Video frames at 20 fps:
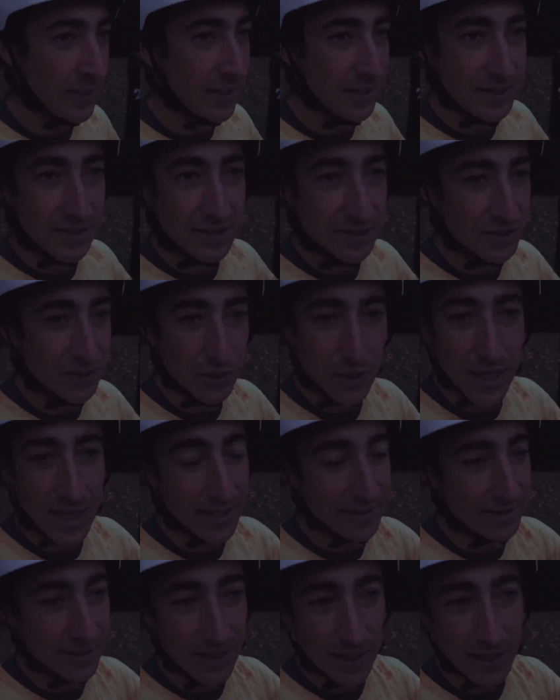It just
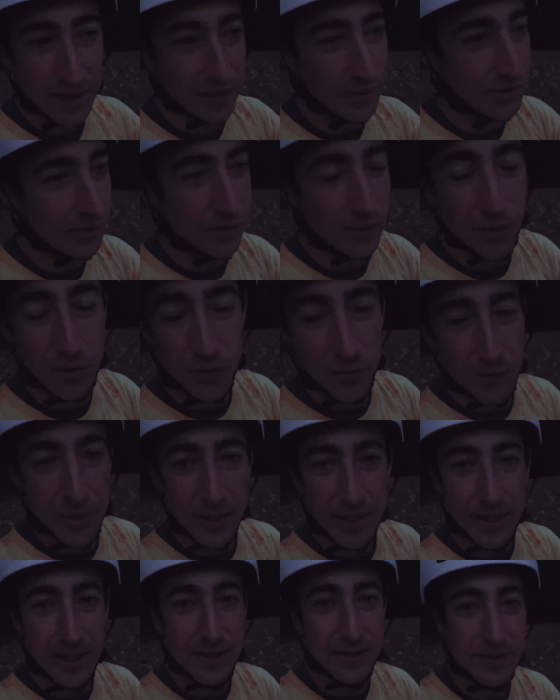dragged on the whole
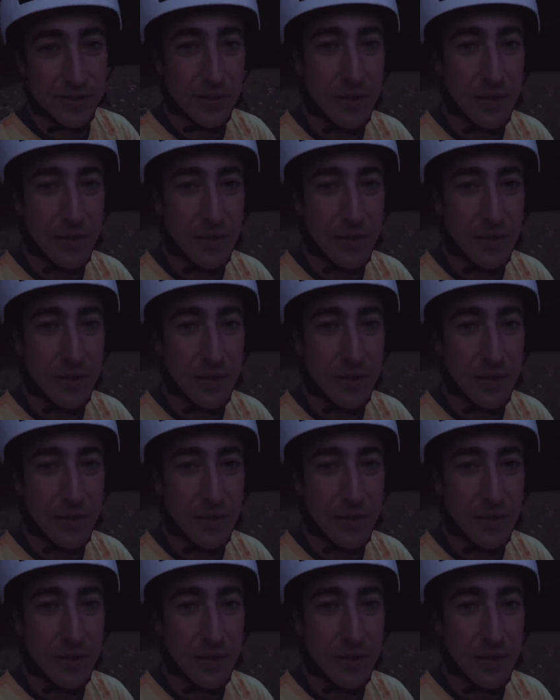weekend,